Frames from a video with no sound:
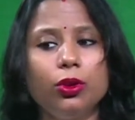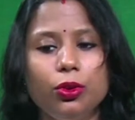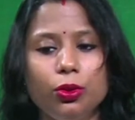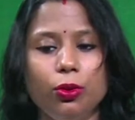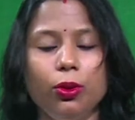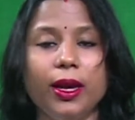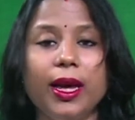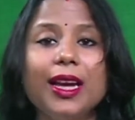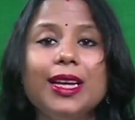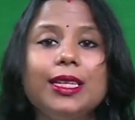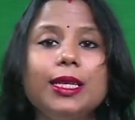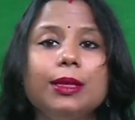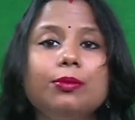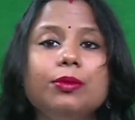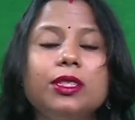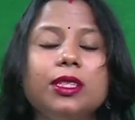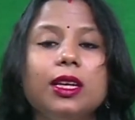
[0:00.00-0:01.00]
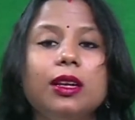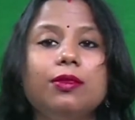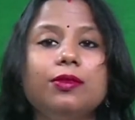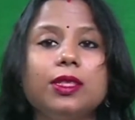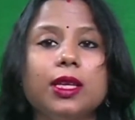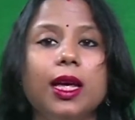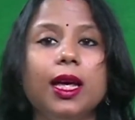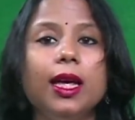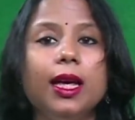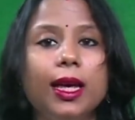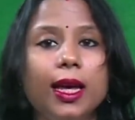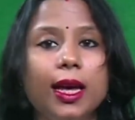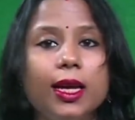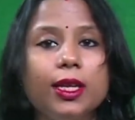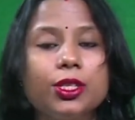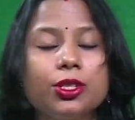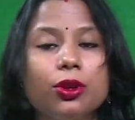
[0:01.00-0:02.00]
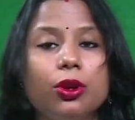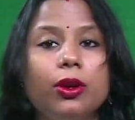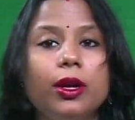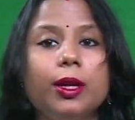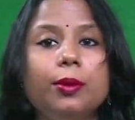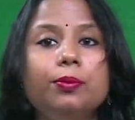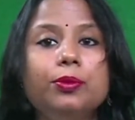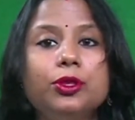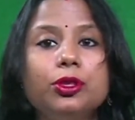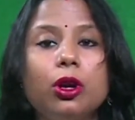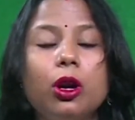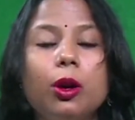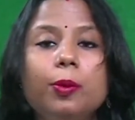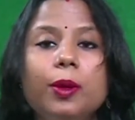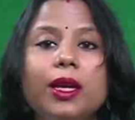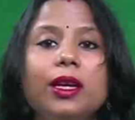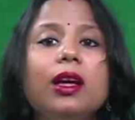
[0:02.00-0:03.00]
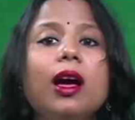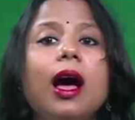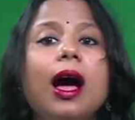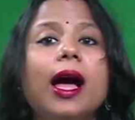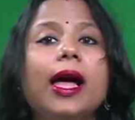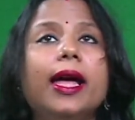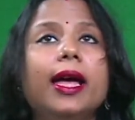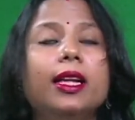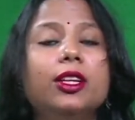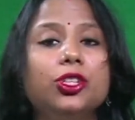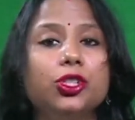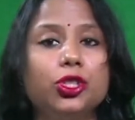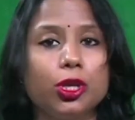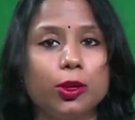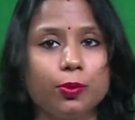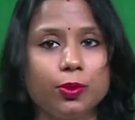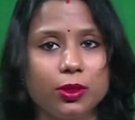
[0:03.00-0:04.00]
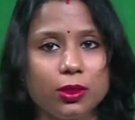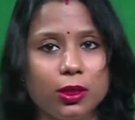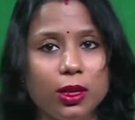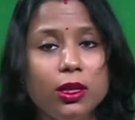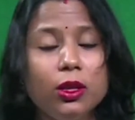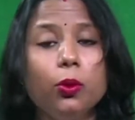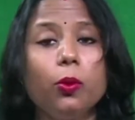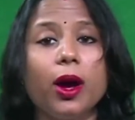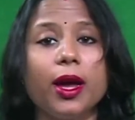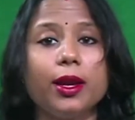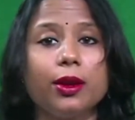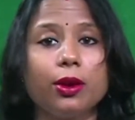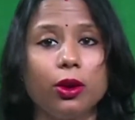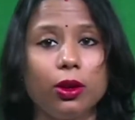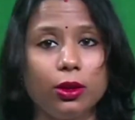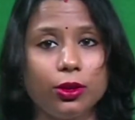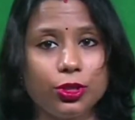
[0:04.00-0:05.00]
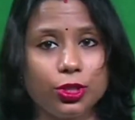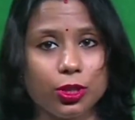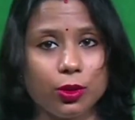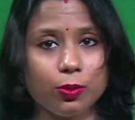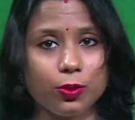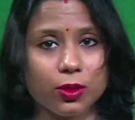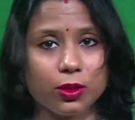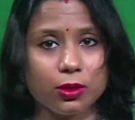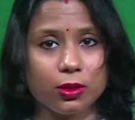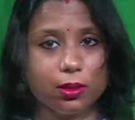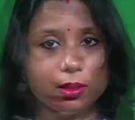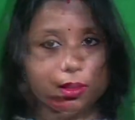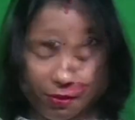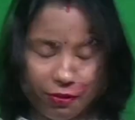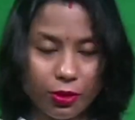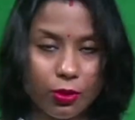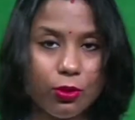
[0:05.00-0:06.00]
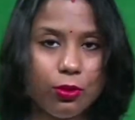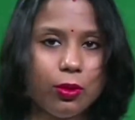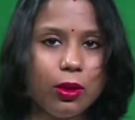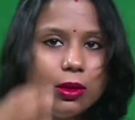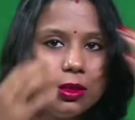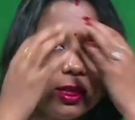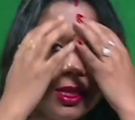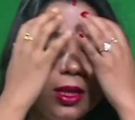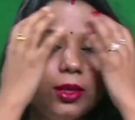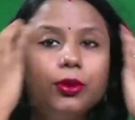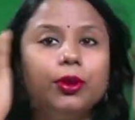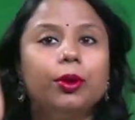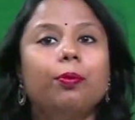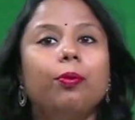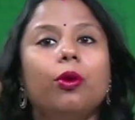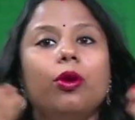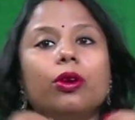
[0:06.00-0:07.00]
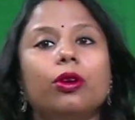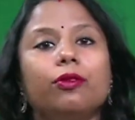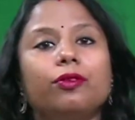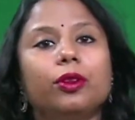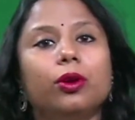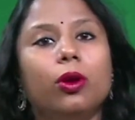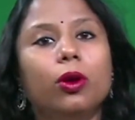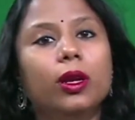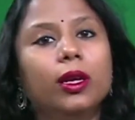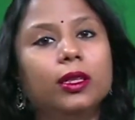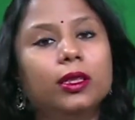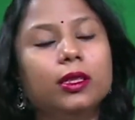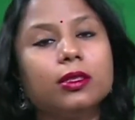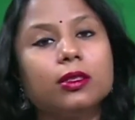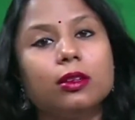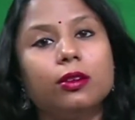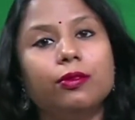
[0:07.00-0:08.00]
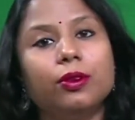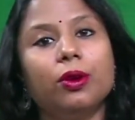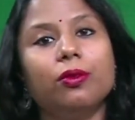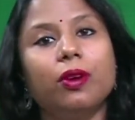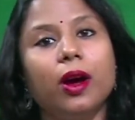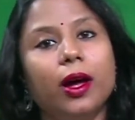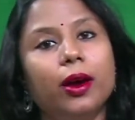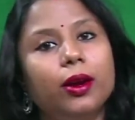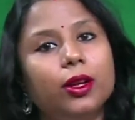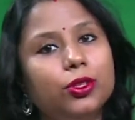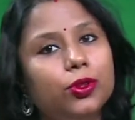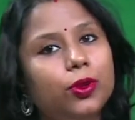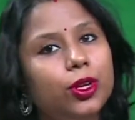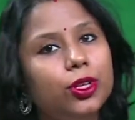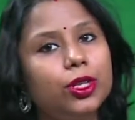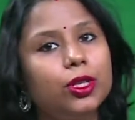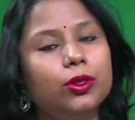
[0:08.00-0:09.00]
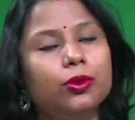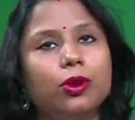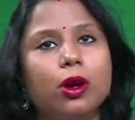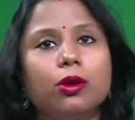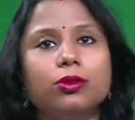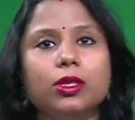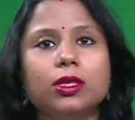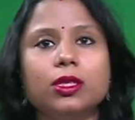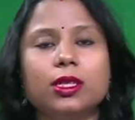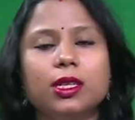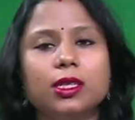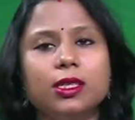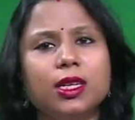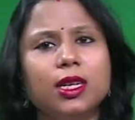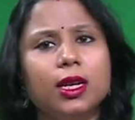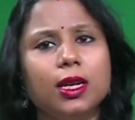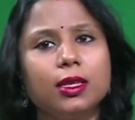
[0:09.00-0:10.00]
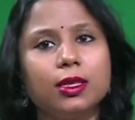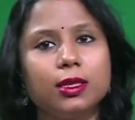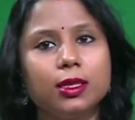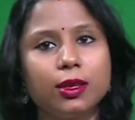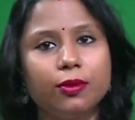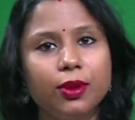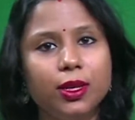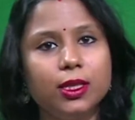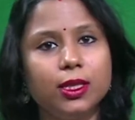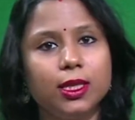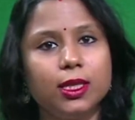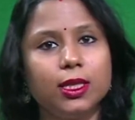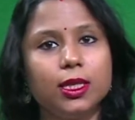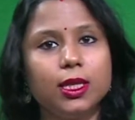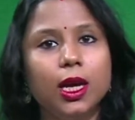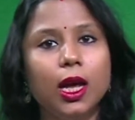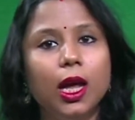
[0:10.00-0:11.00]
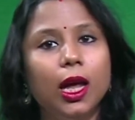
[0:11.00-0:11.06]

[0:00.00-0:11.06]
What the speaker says: to get themselves engaged or absorbed in the high-end jobs, in the white-collar jobs. If you see the report of the All India Survey of Higher Education 2016 and 17,